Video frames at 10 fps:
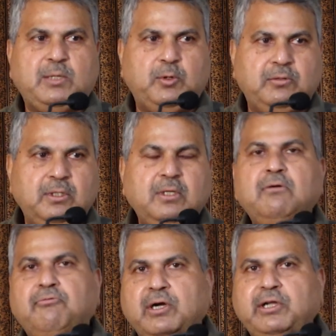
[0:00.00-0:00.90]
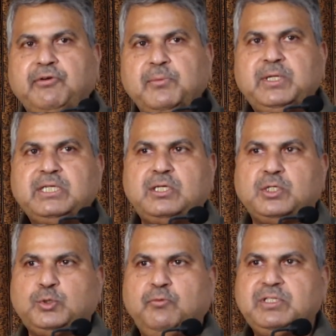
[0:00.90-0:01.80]
in about 45 minutes or
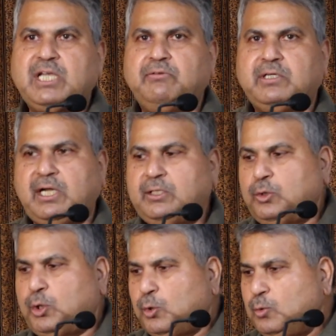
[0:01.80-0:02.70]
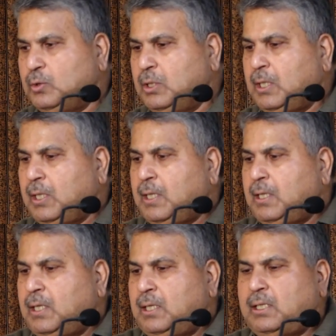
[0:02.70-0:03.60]
so, which I will try to do.
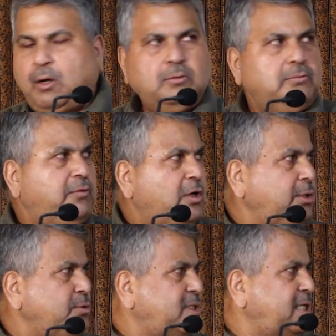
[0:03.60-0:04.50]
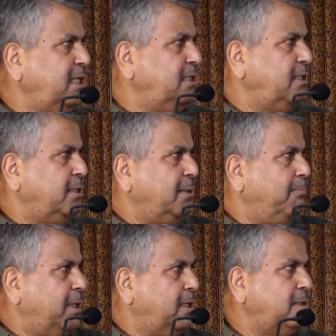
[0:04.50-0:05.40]
Now, what you see is the
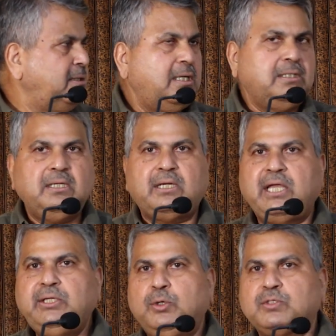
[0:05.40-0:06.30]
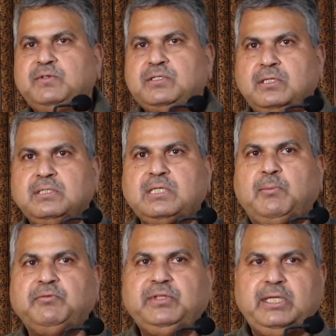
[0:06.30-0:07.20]
bird and the rhinos, which are
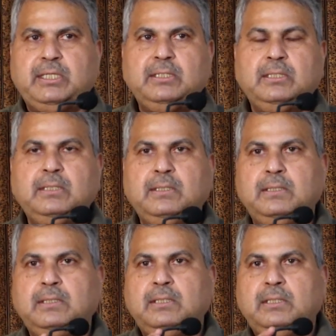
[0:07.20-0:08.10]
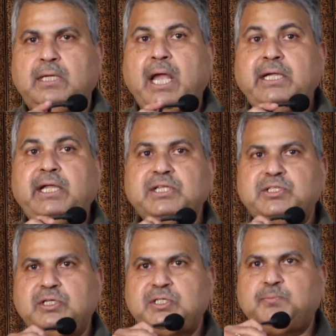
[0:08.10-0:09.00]
some of the
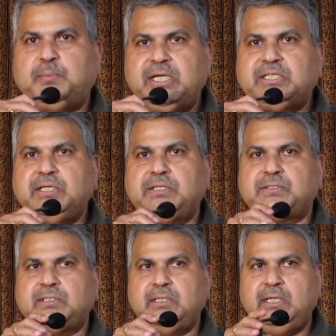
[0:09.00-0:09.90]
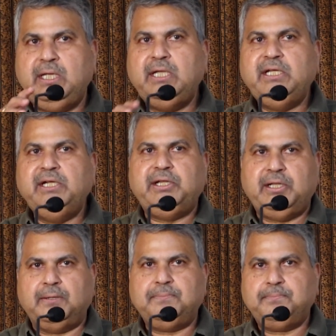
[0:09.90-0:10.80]
endangered species in
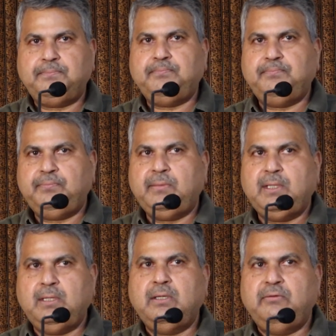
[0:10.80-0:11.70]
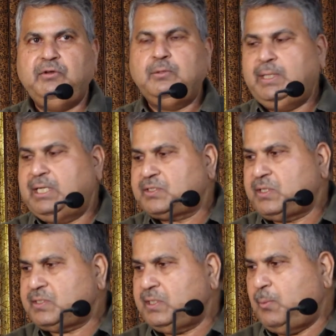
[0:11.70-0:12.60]
India. We will be
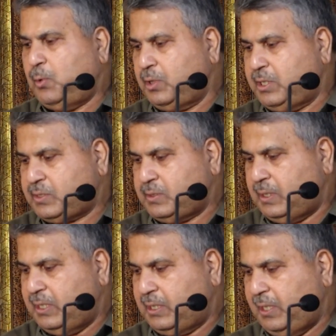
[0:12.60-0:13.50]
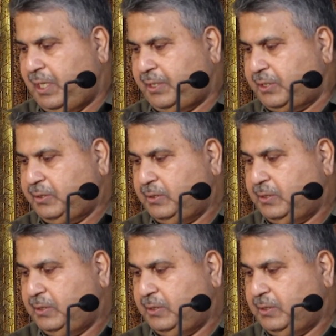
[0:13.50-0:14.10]
discussing about this a little later.